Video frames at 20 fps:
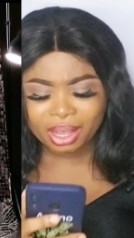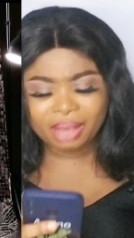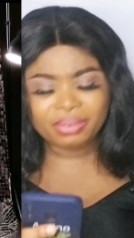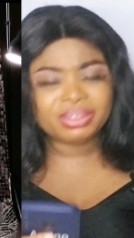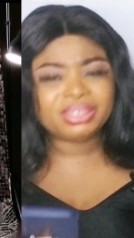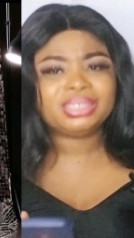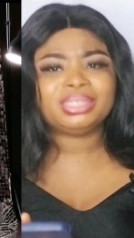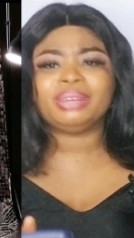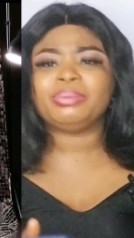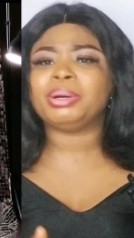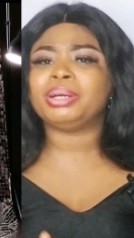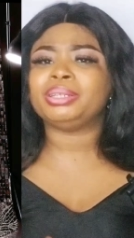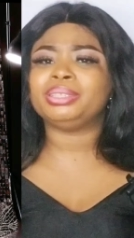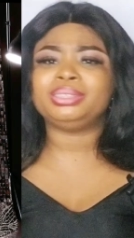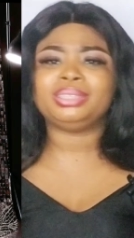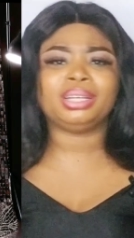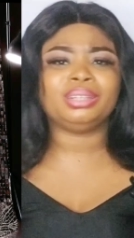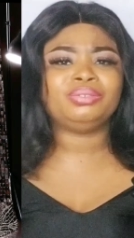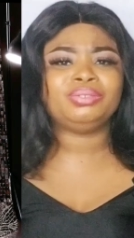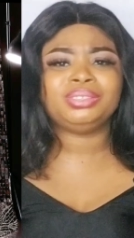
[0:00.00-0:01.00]
Everything about
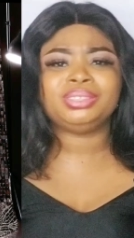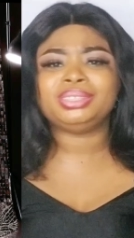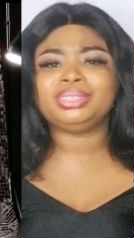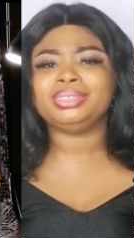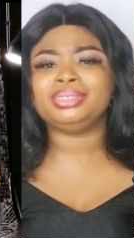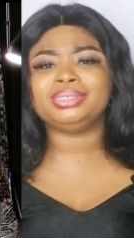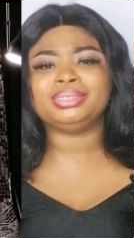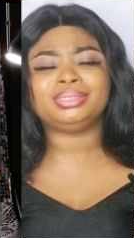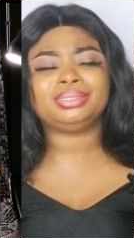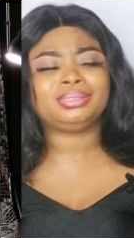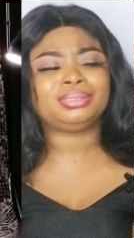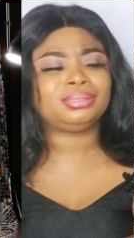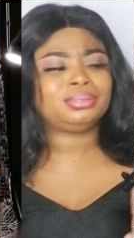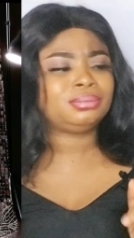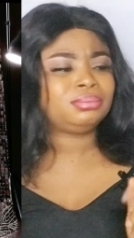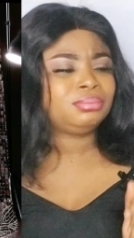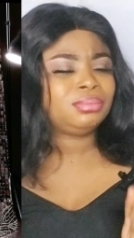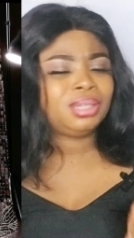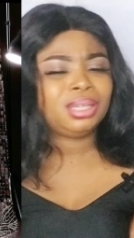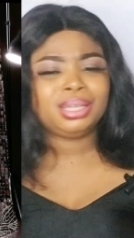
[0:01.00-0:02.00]
this outfit is,
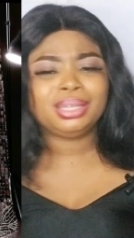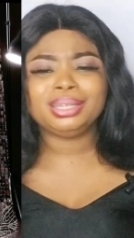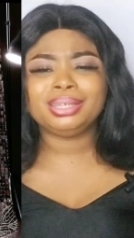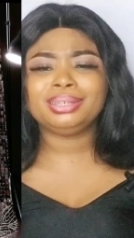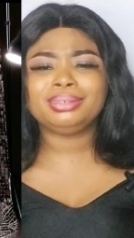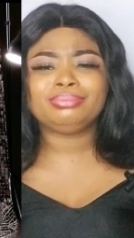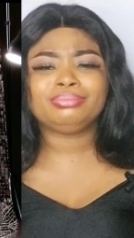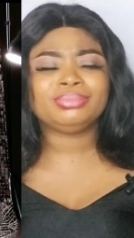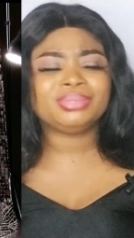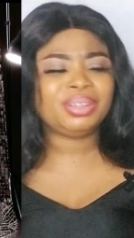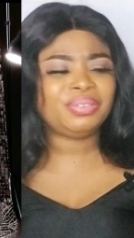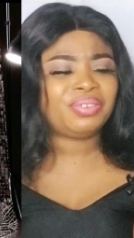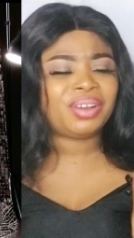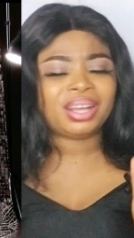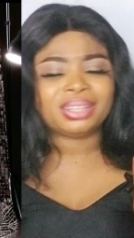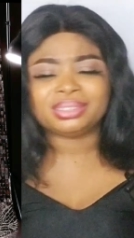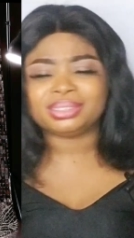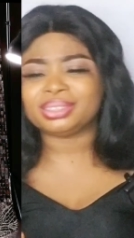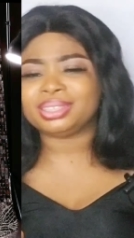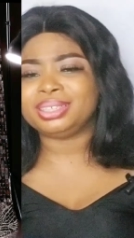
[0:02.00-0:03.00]
in
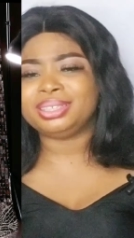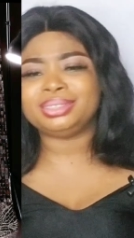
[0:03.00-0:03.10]
fact,